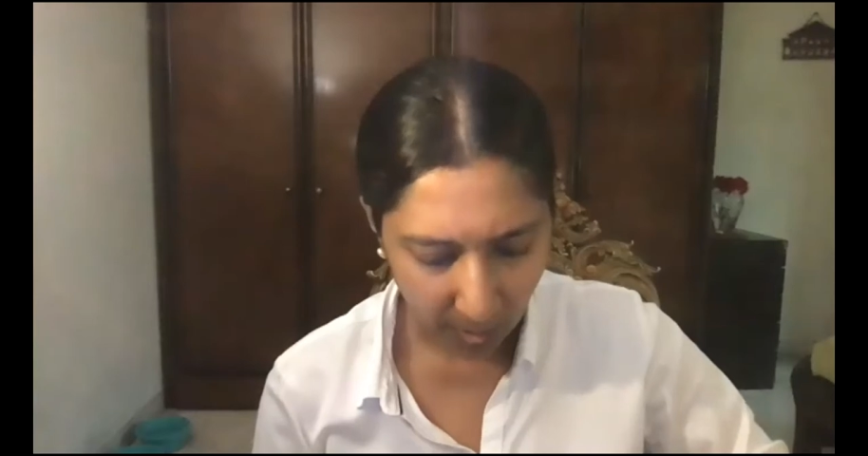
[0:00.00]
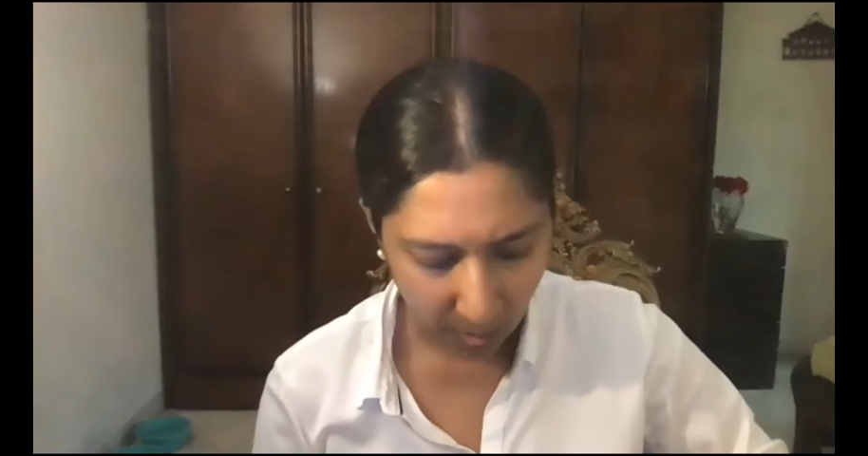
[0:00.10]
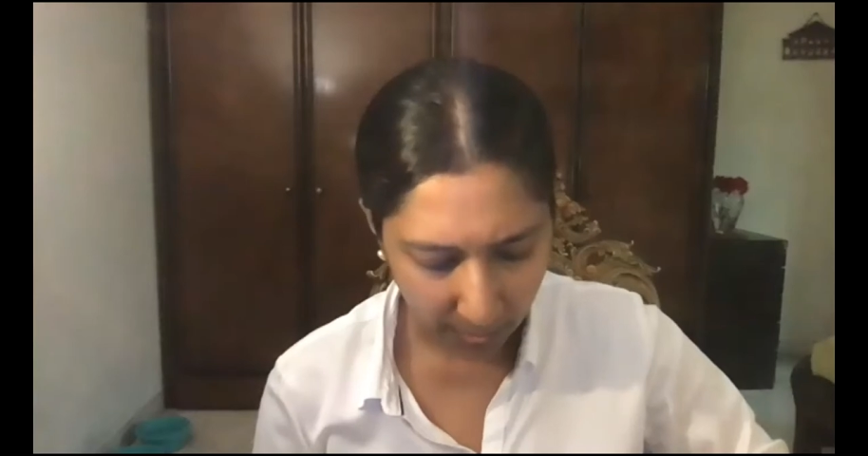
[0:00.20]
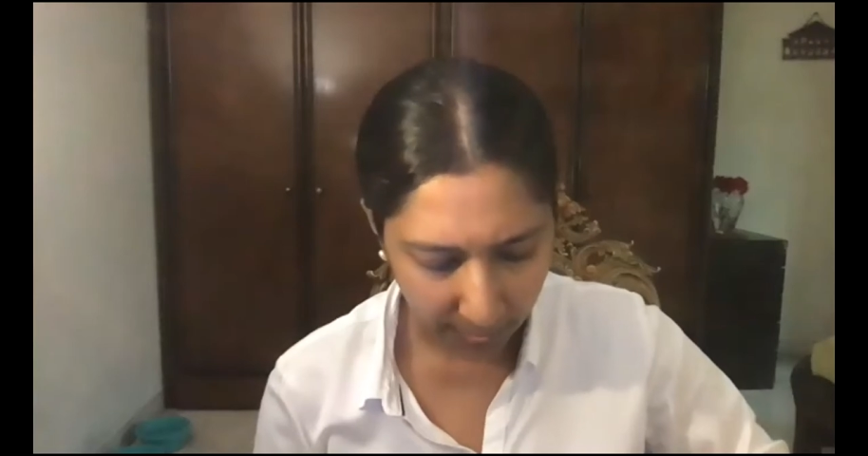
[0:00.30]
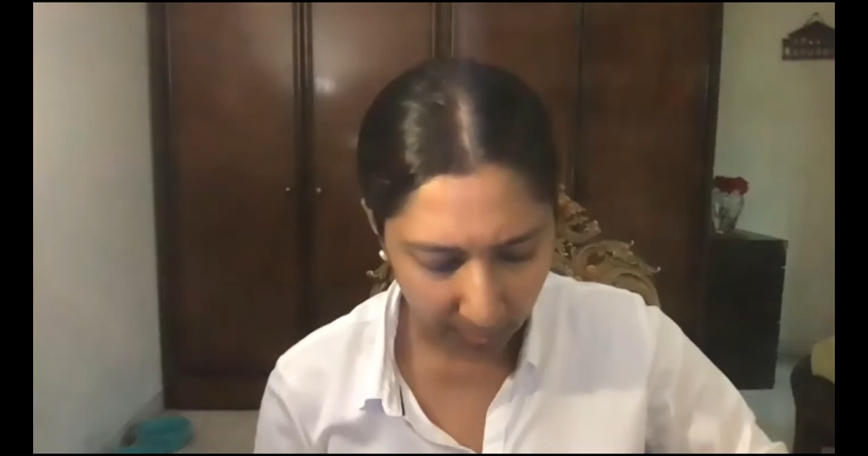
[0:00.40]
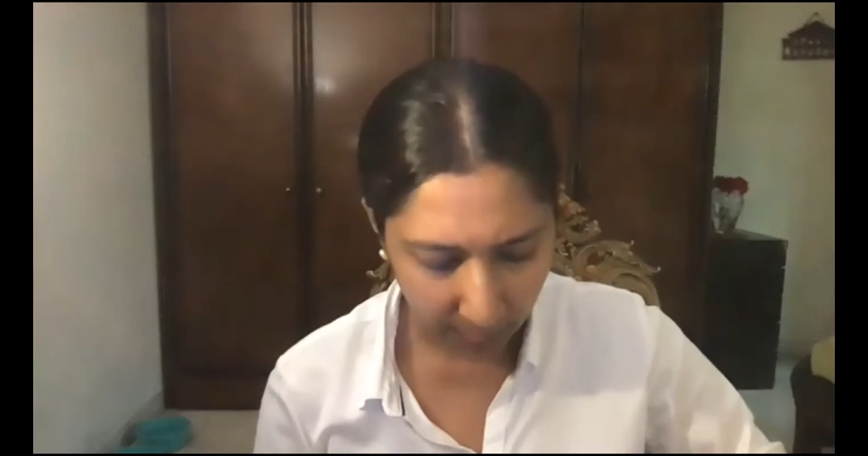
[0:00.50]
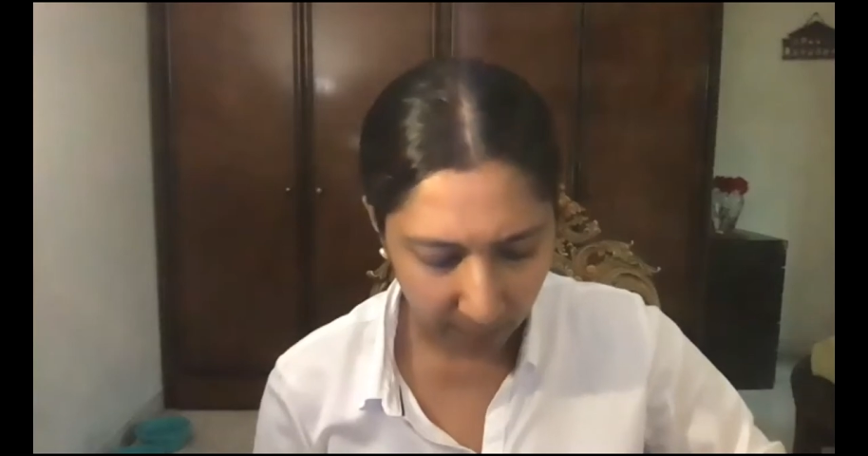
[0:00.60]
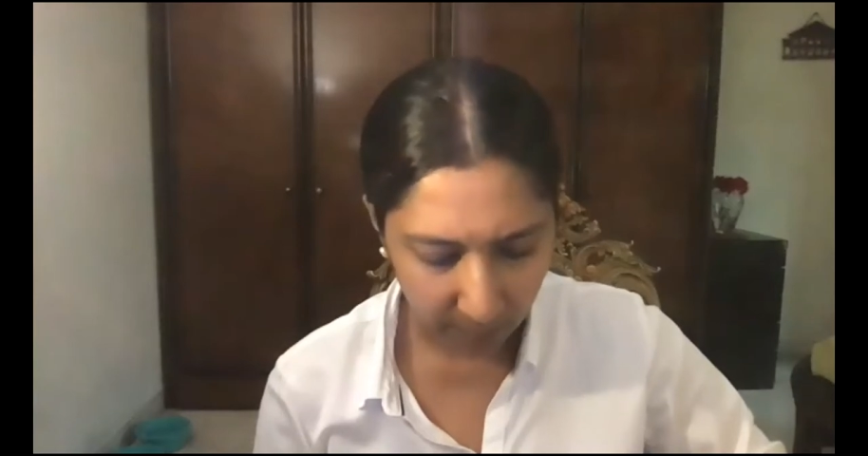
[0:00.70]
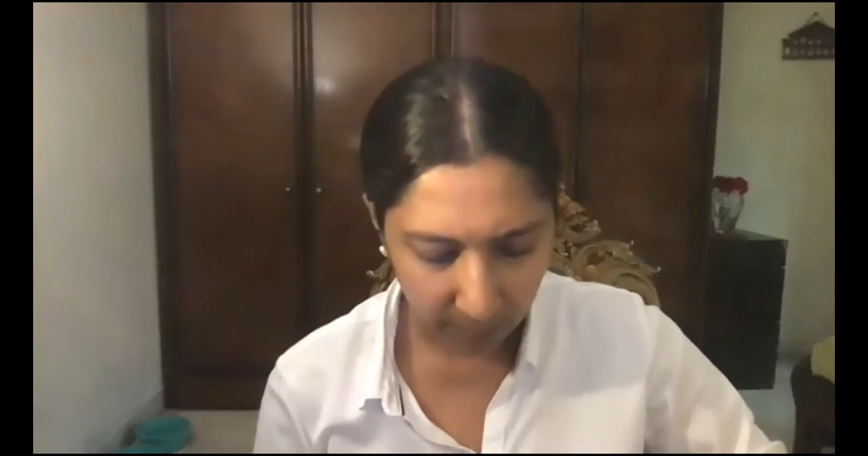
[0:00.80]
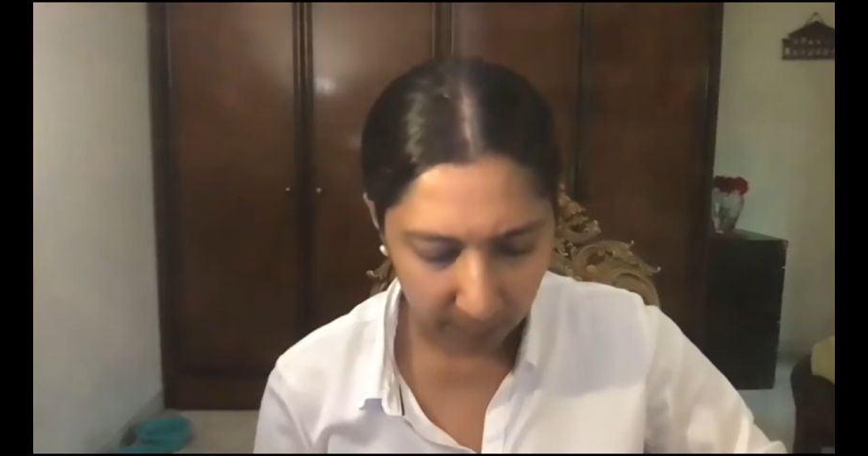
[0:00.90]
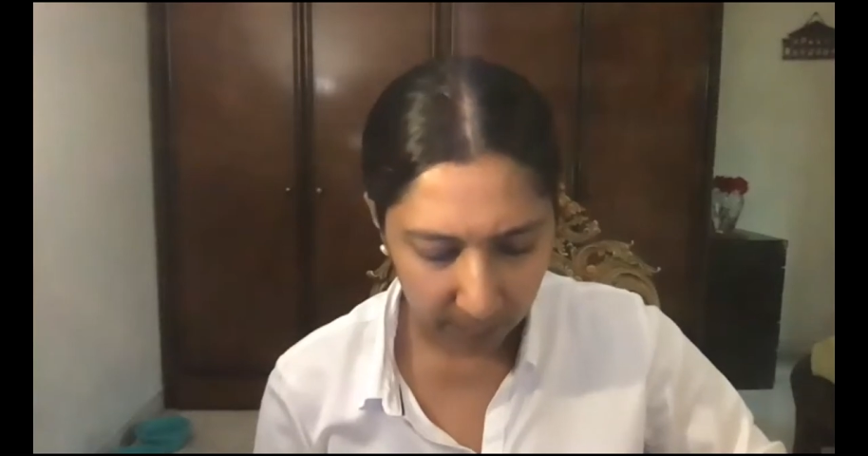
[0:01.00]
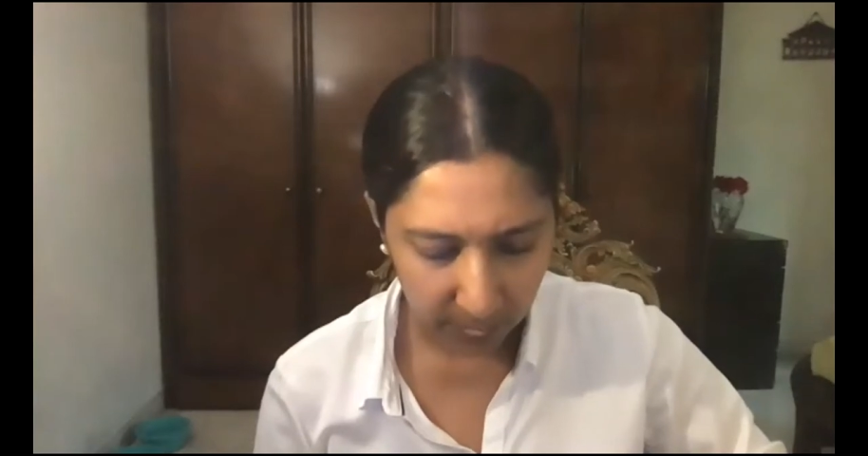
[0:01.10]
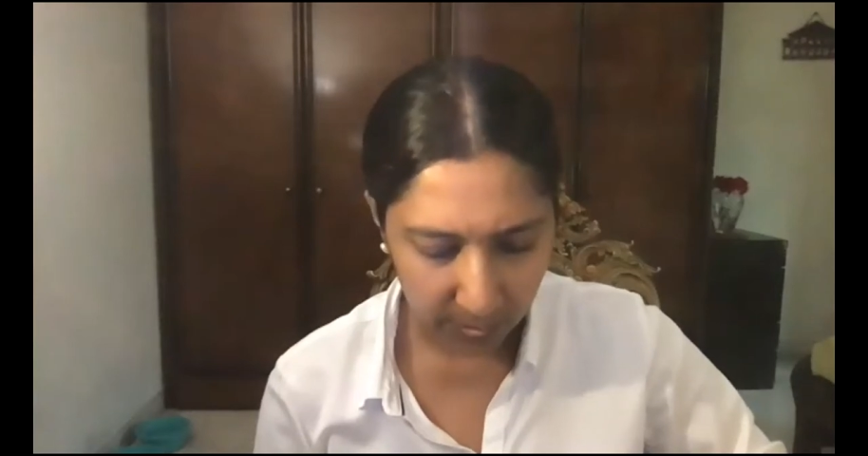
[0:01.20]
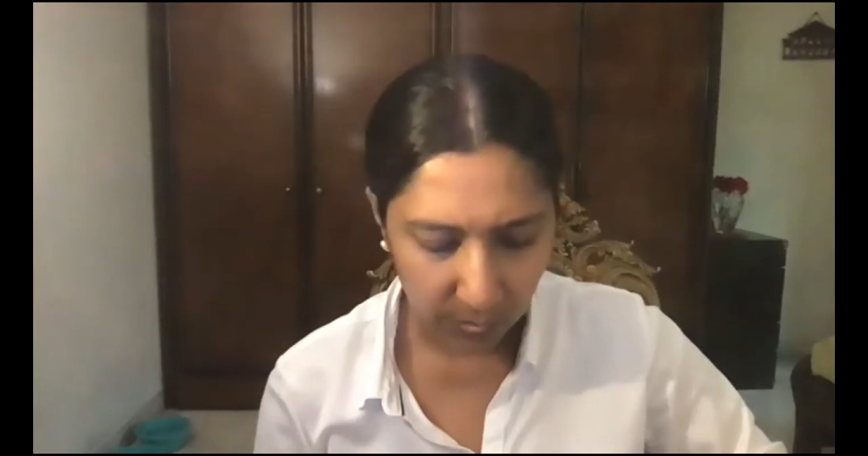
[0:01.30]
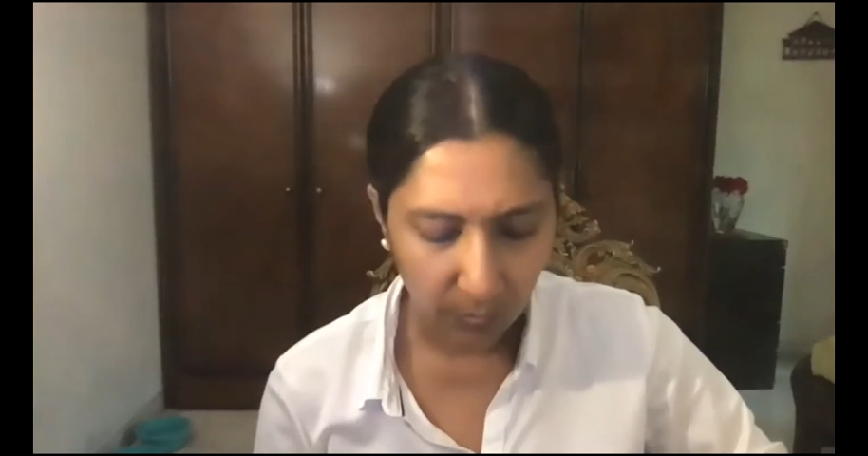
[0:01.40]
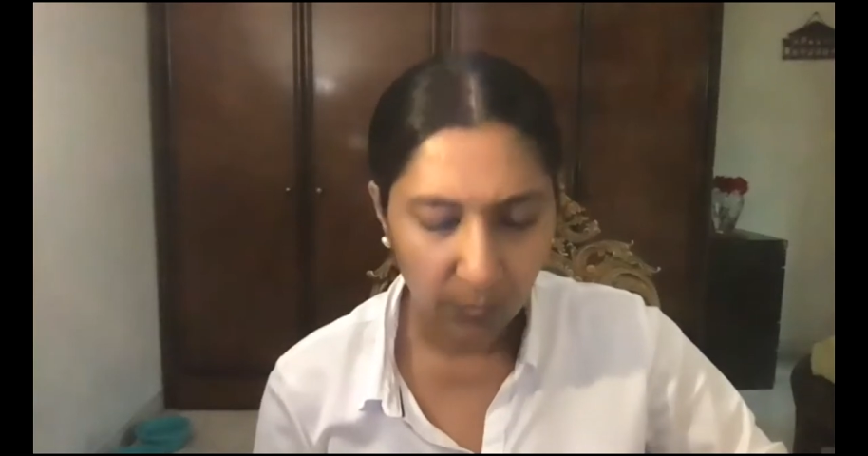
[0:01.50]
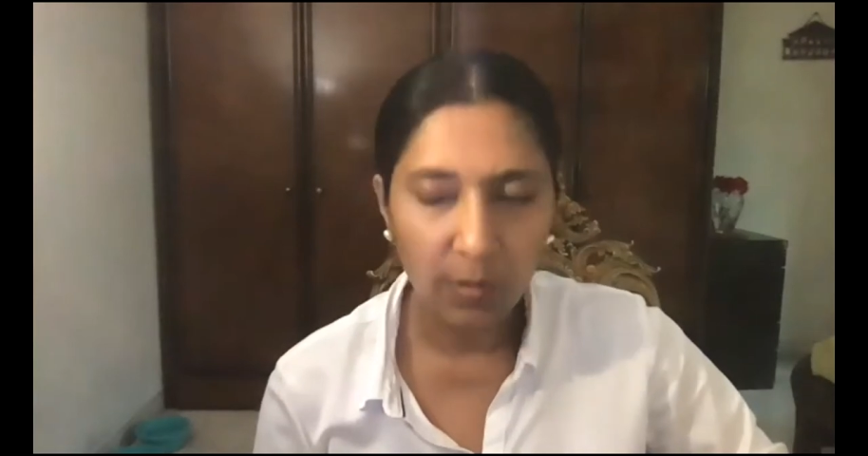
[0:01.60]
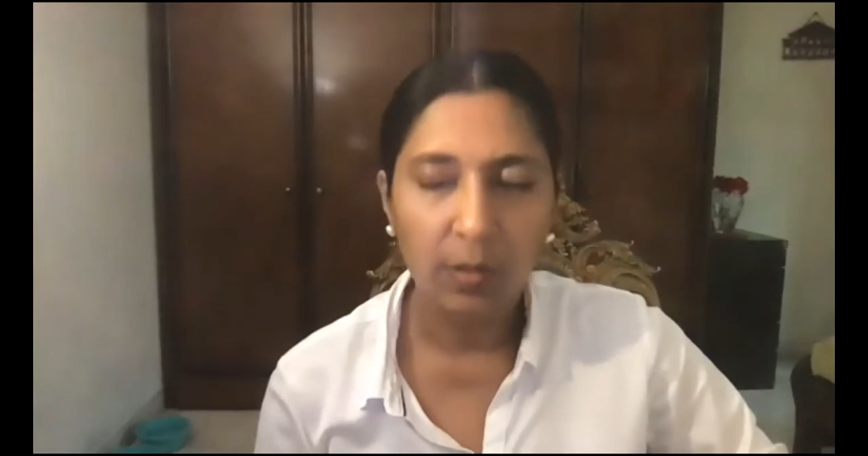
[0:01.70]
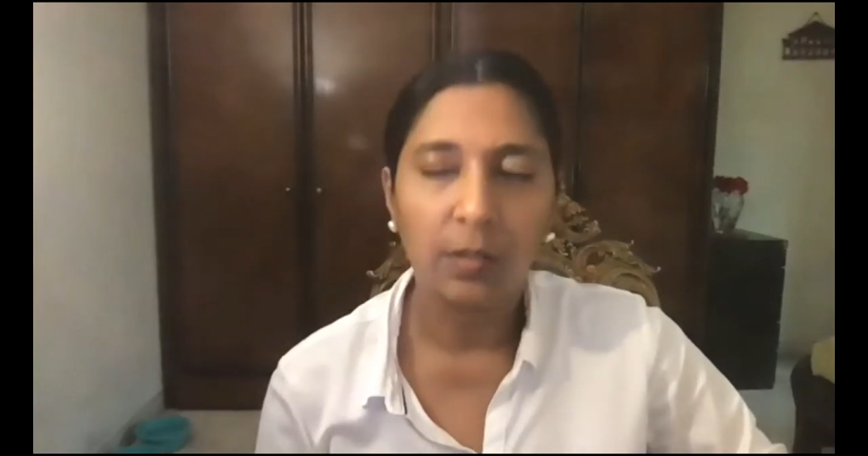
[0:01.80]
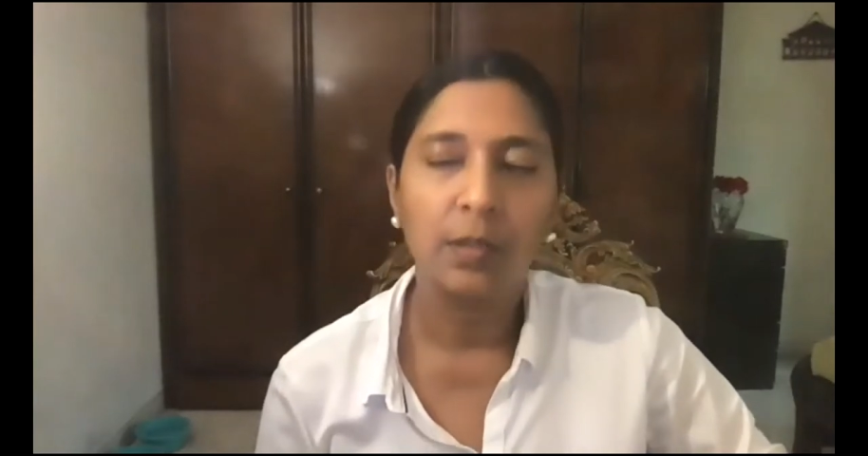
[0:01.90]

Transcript: I am the soul.